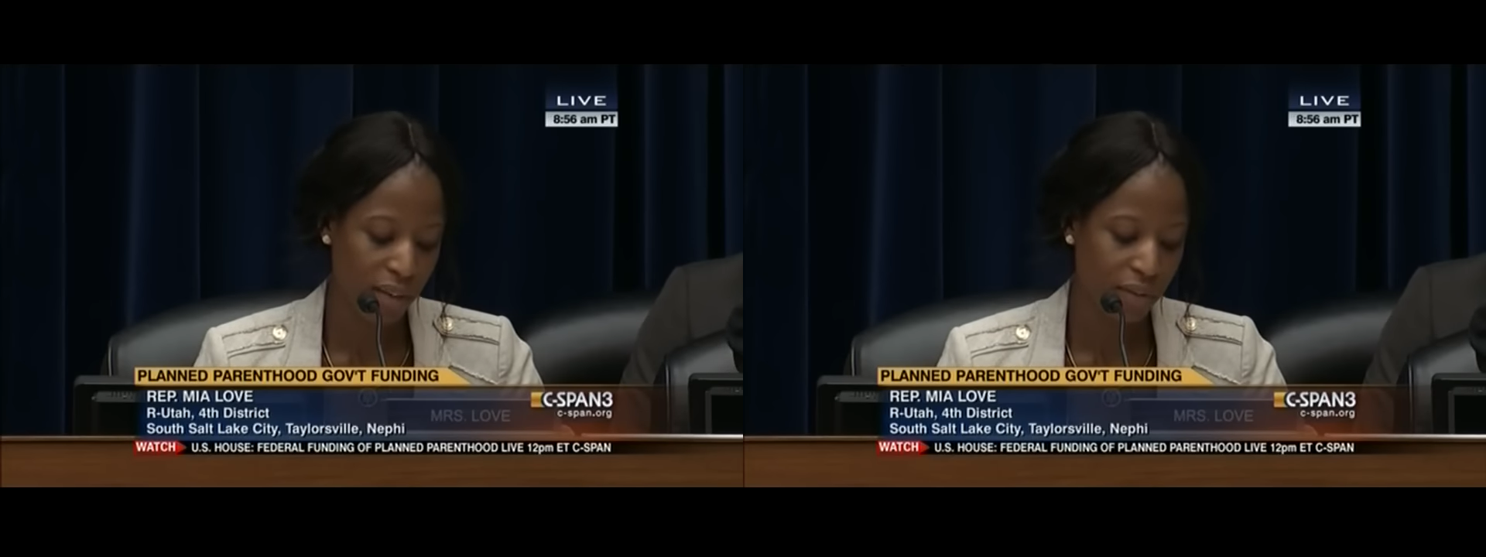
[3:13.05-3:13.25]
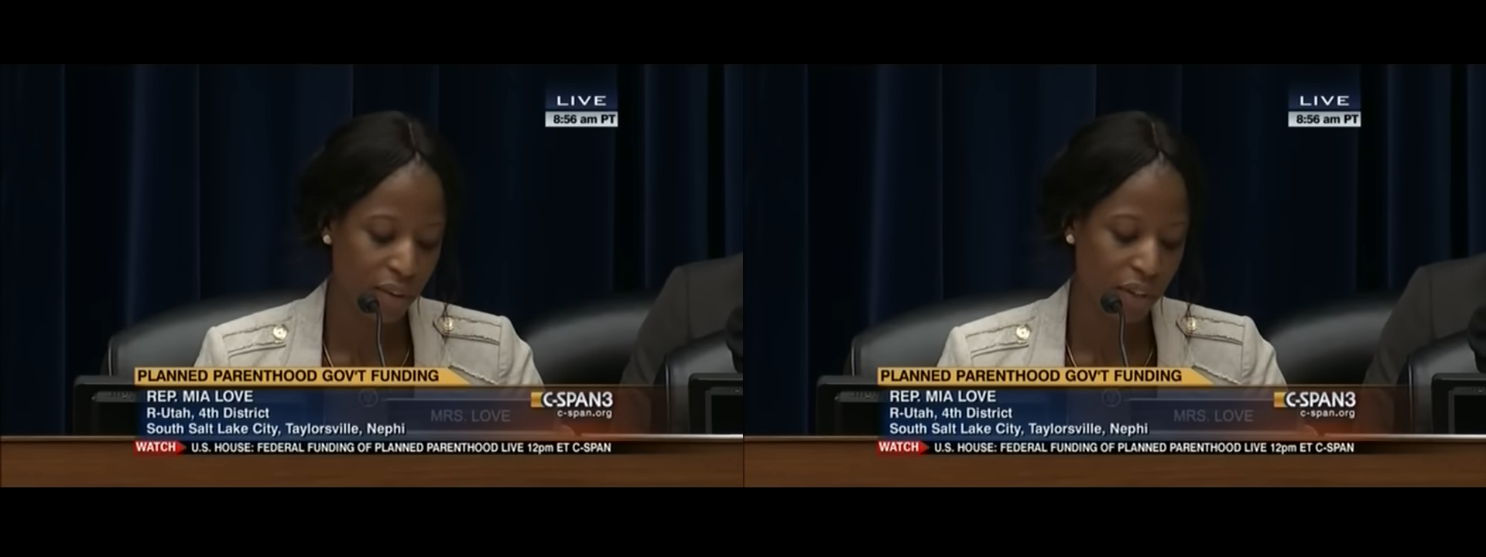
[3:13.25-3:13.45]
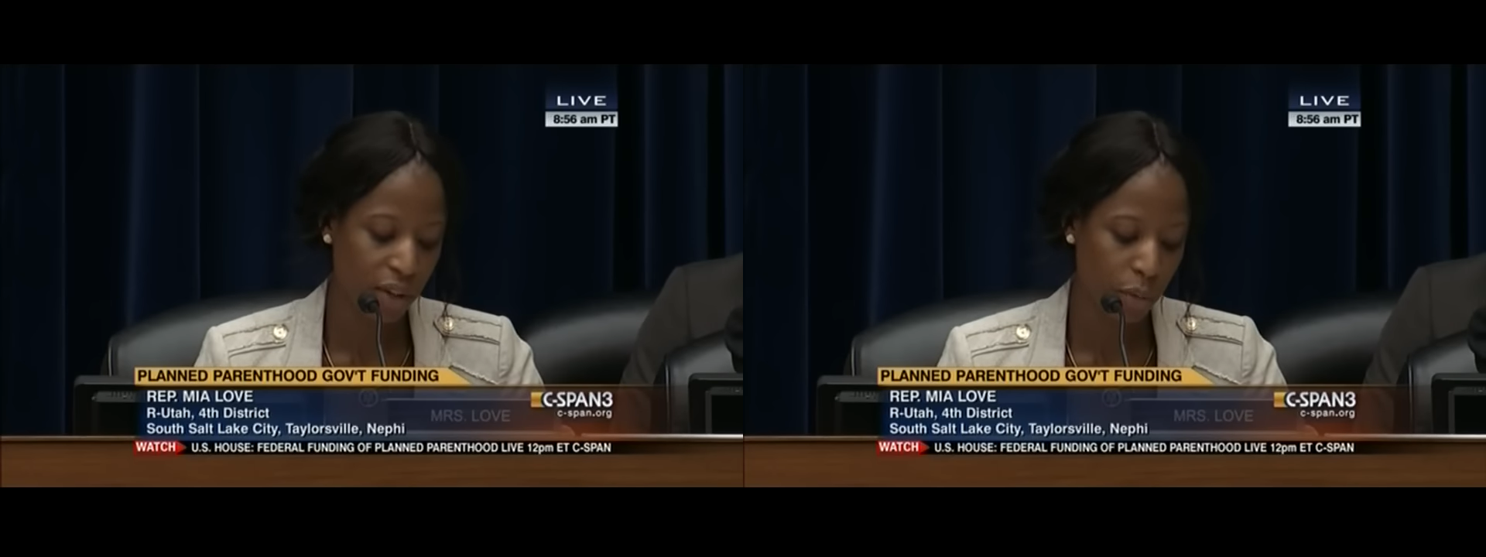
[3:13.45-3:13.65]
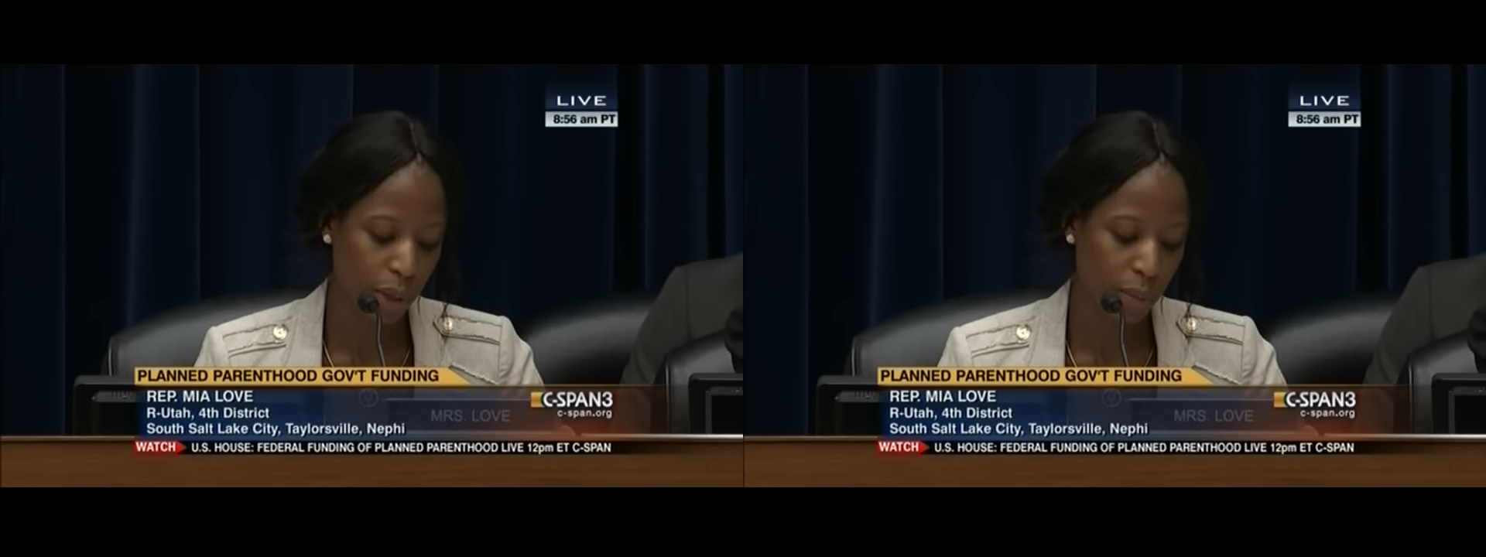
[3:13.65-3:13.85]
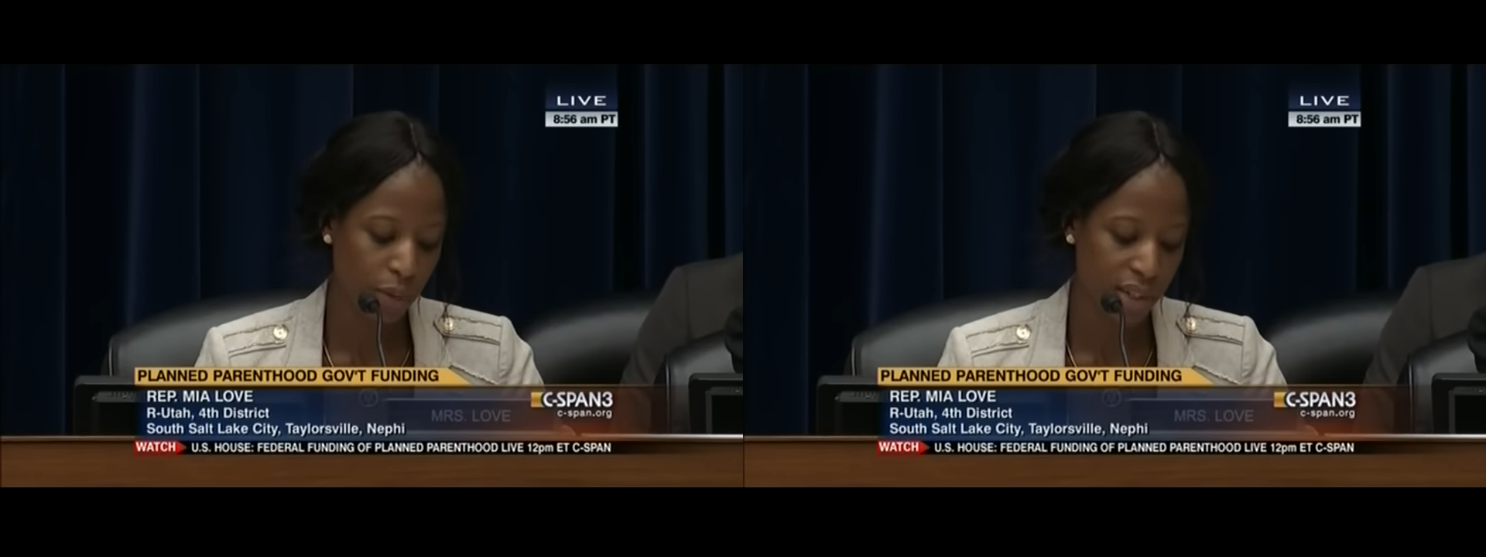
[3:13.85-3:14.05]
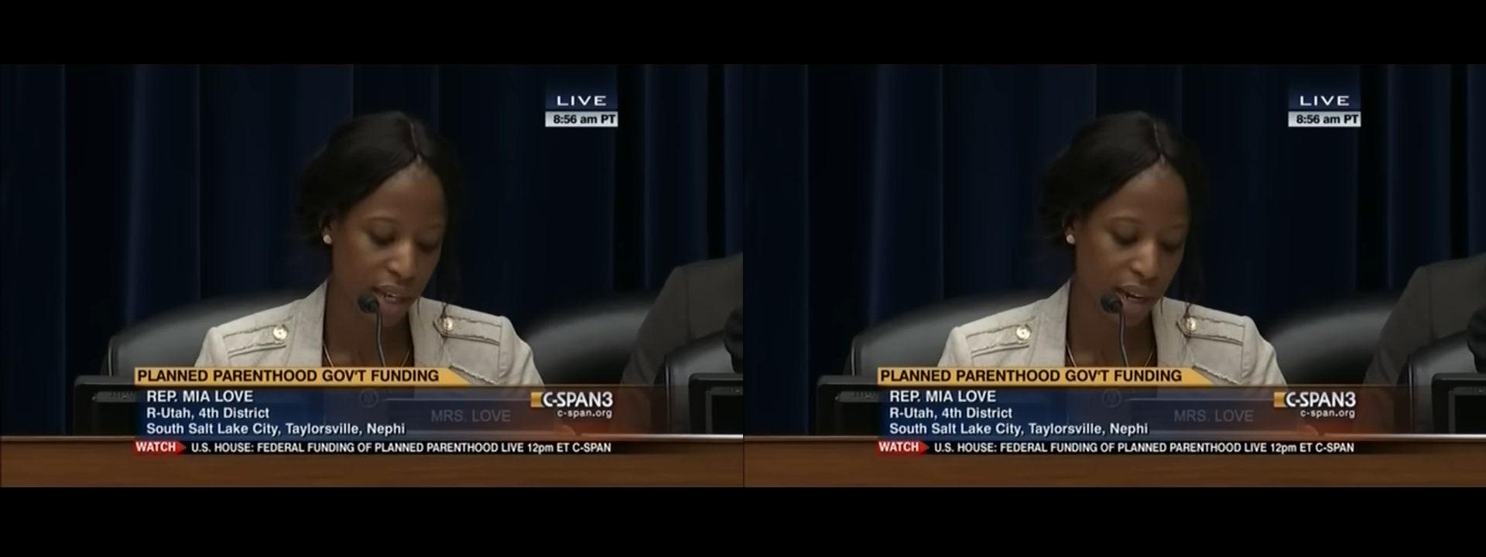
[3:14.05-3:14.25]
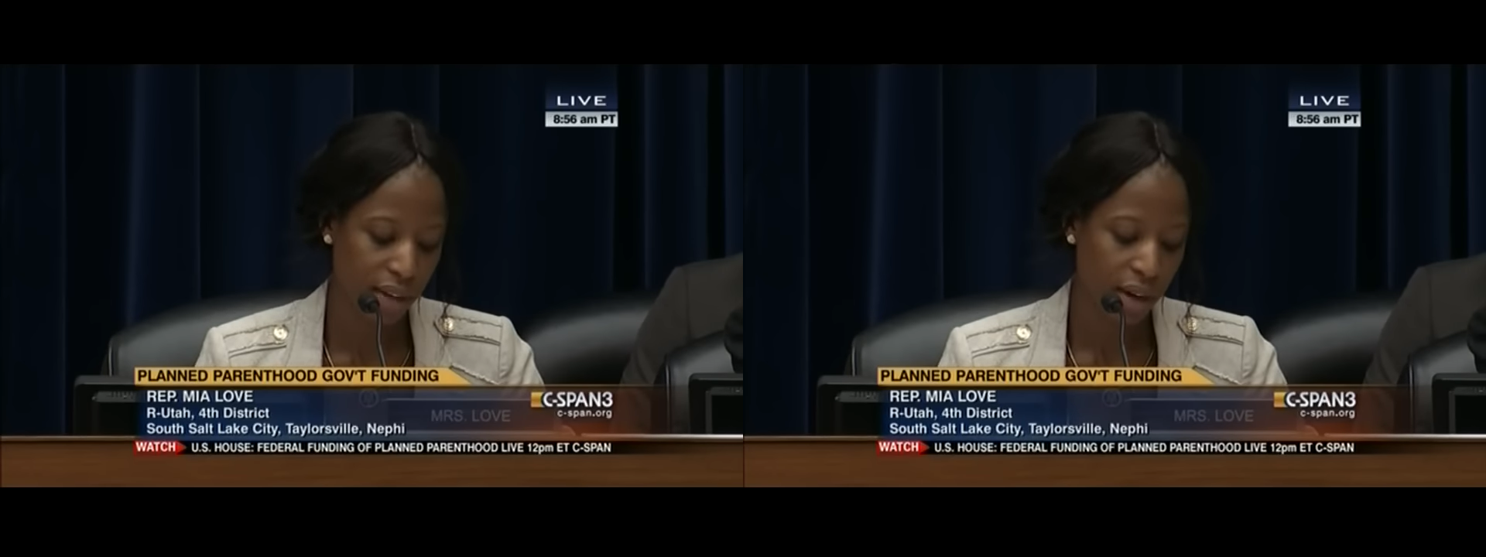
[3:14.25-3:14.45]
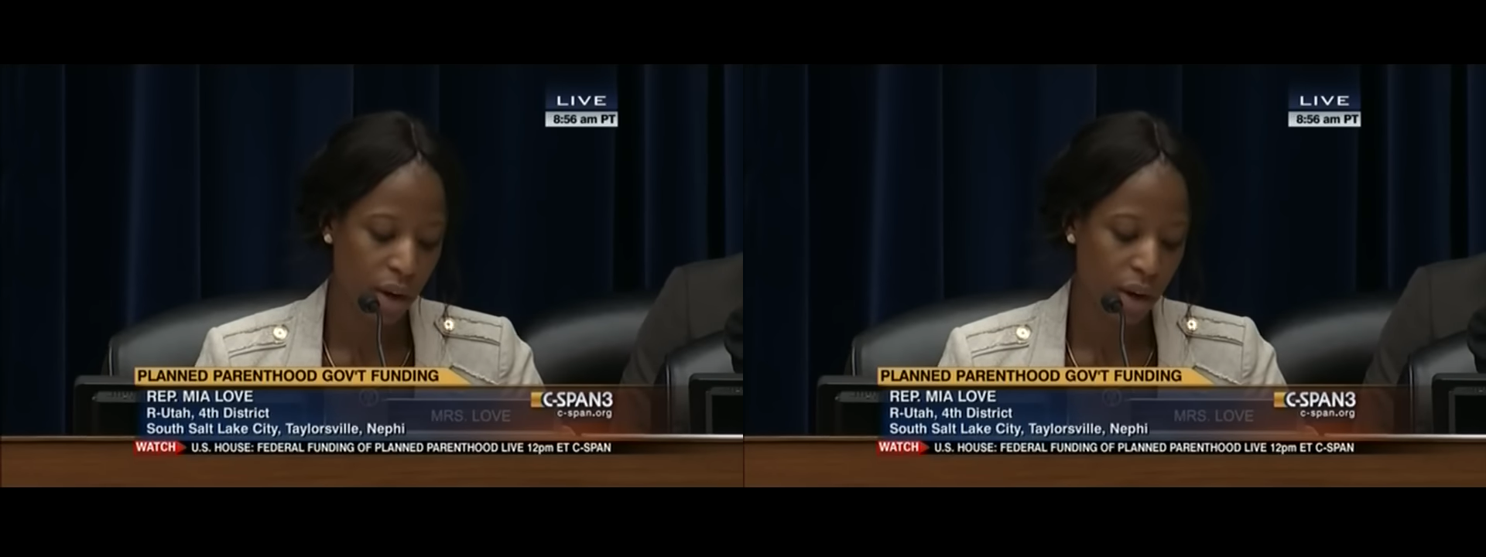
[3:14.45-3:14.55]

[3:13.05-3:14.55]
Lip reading: a 53%